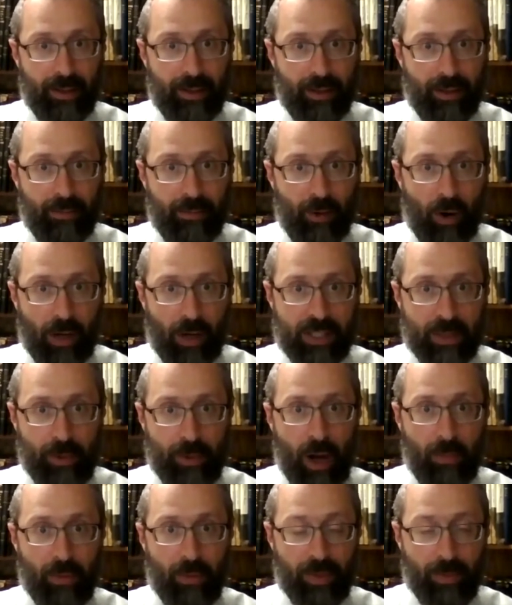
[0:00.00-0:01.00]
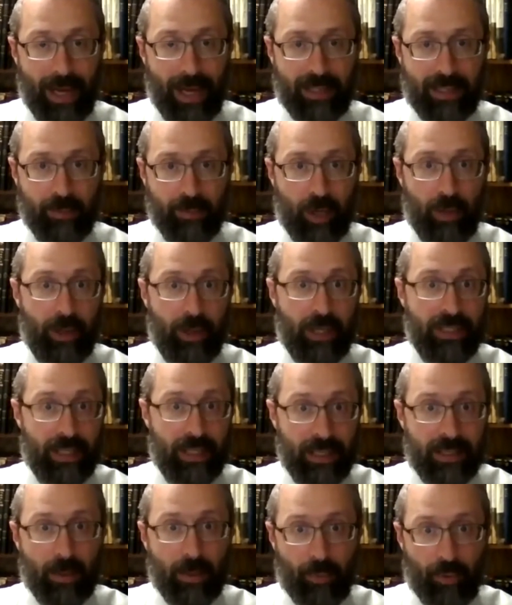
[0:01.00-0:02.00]
hearts of palm with meiser money because it
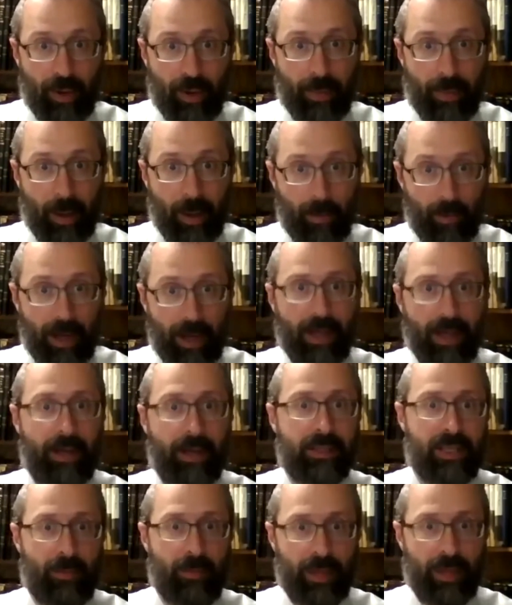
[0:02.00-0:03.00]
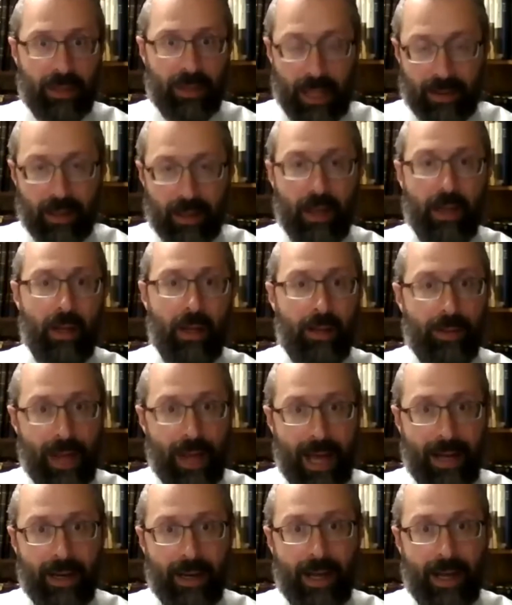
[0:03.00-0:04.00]
is a pre-mipri. It is something that
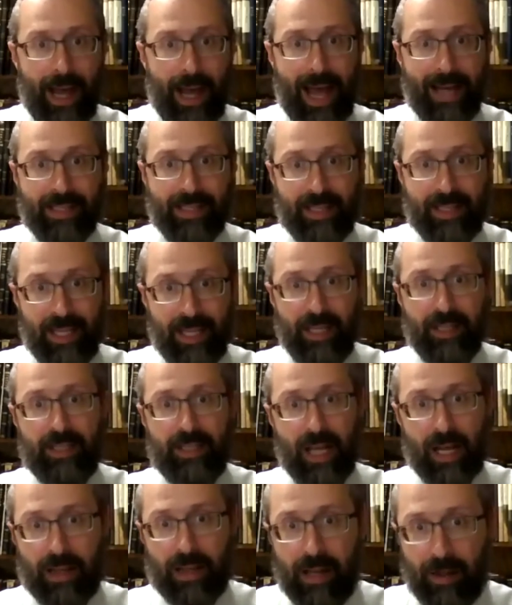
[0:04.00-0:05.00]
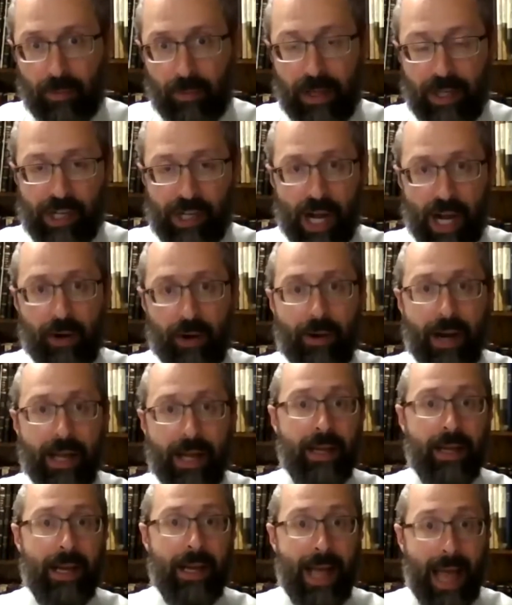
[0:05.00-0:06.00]
has seeds that can regenerate,
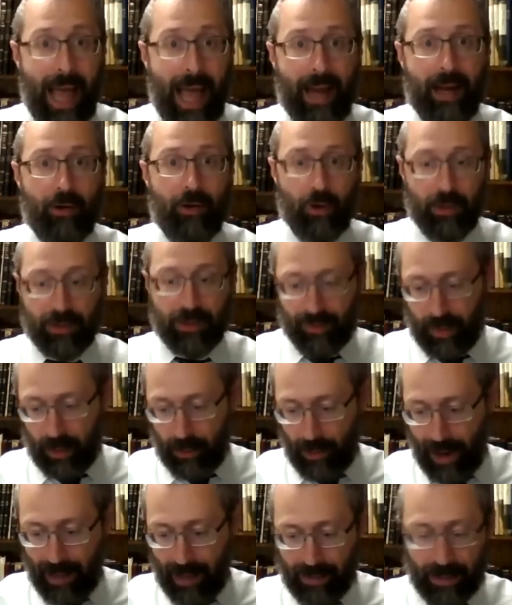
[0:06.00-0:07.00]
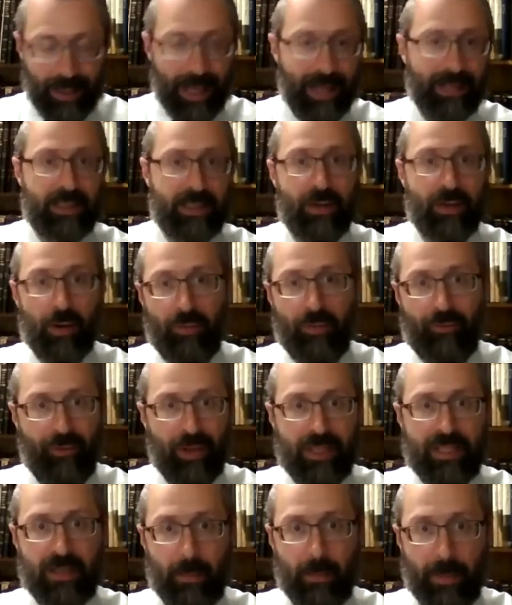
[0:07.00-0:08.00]
and it grows from the ground, and that's so it
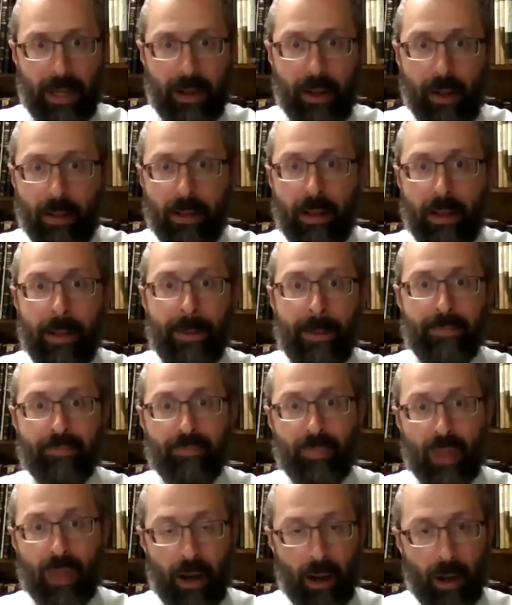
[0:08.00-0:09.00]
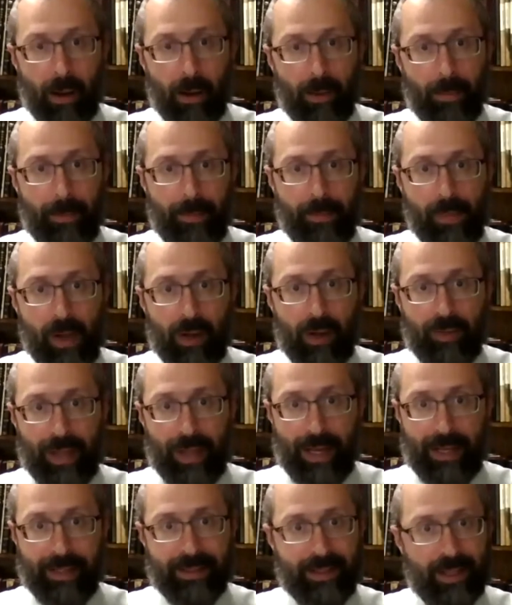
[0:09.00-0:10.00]
fits the bill.
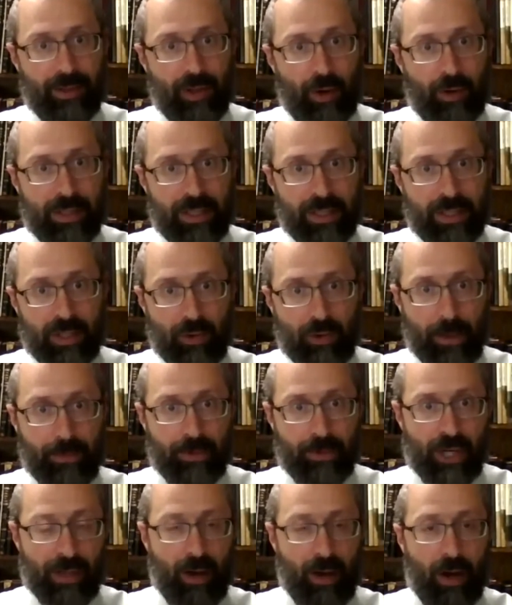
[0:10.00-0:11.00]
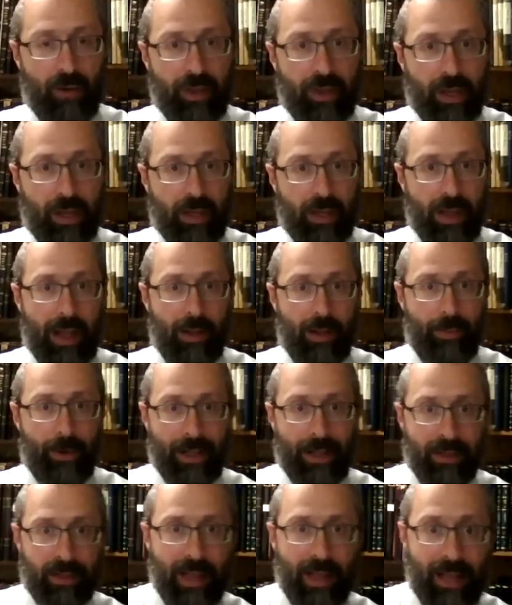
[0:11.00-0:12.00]
As the Torah's description of the klal prat
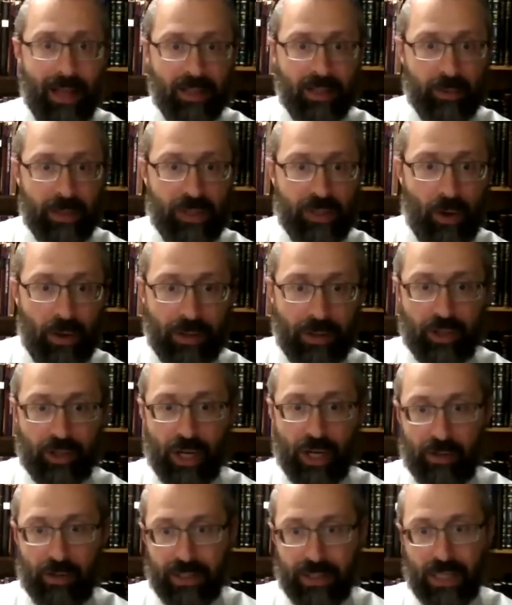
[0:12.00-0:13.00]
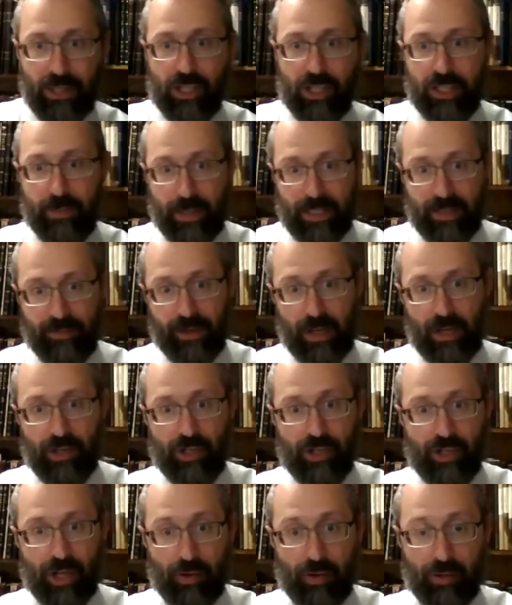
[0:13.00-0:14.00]
klal, as we saw in the generalization,
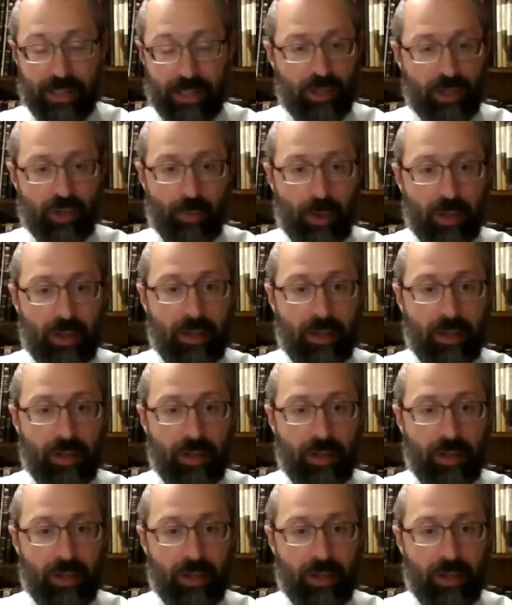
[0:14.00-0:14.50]
specification, generalization, but